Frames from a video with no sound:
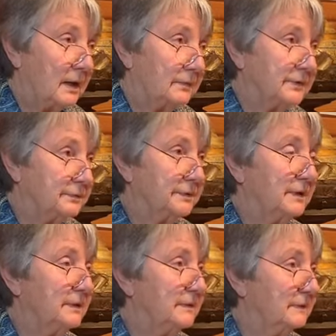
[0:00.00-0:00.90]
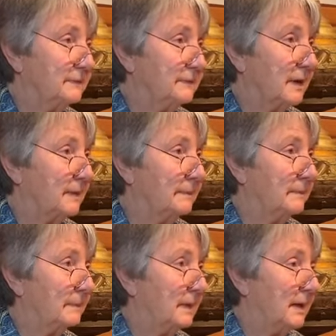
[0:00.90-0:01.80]
retreat
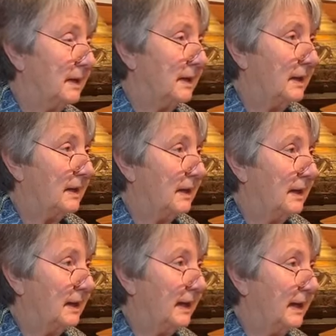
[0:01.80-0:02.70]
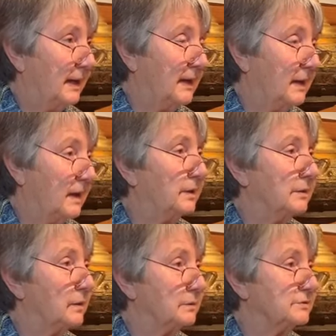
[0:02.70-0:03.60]
from a
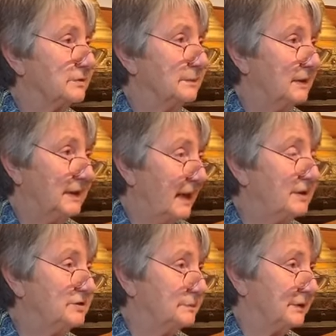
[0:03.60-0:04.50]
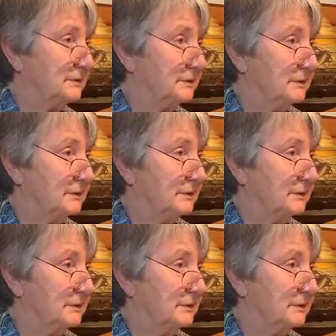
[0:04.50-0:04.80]
unwholesome engagement